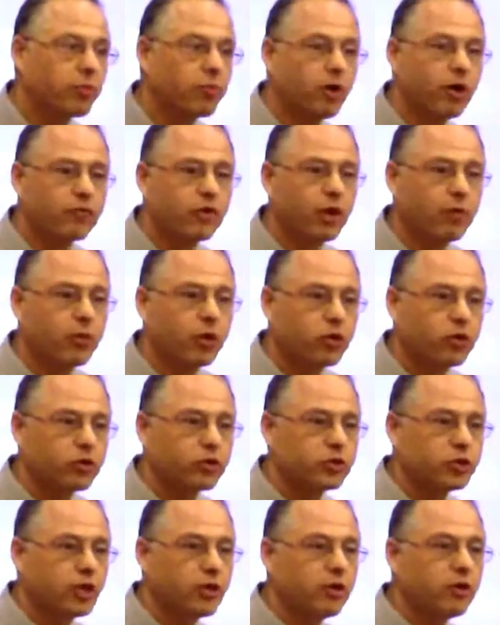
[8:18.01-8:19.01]
You might have come
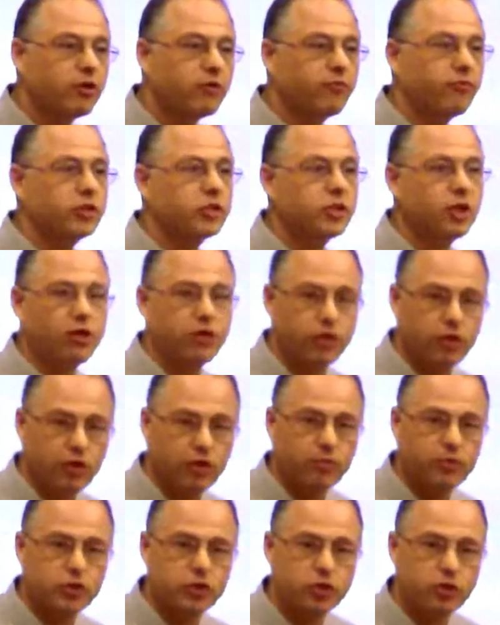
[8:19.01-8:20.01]
across that. A lot of
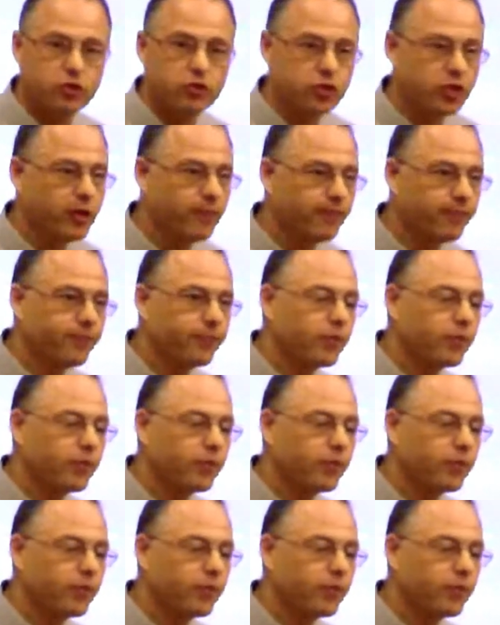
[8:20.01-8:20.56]
physiotherapists use it.